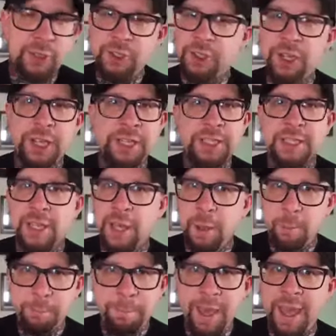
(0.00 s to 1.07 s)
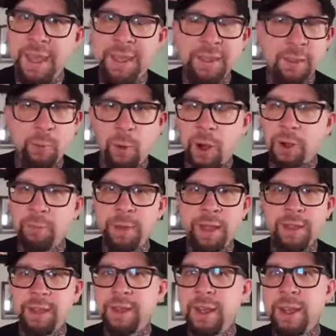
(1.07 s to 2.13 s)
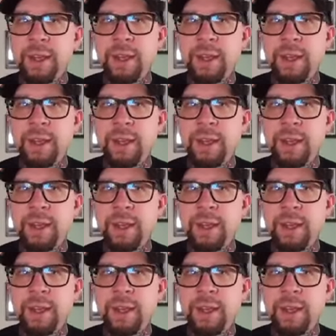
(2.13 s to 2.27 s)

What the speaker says: just banging. The watermelon,